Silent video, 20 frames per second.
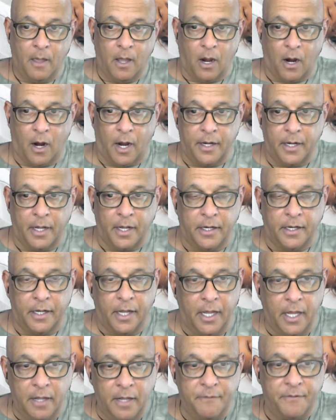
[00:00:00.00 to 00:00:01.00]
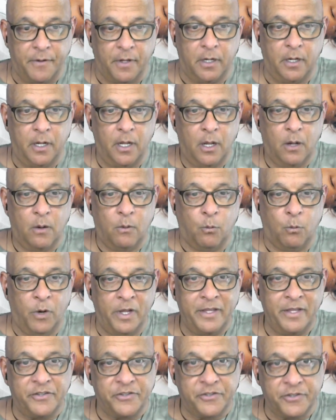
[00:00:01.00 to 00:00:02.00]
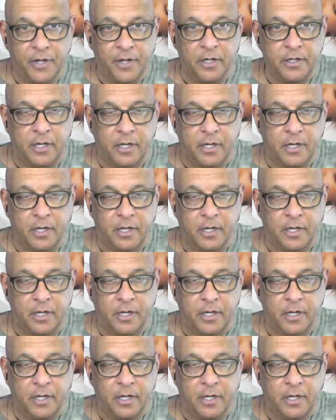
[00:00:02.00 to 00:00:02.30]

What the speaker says: all right? And even when the sun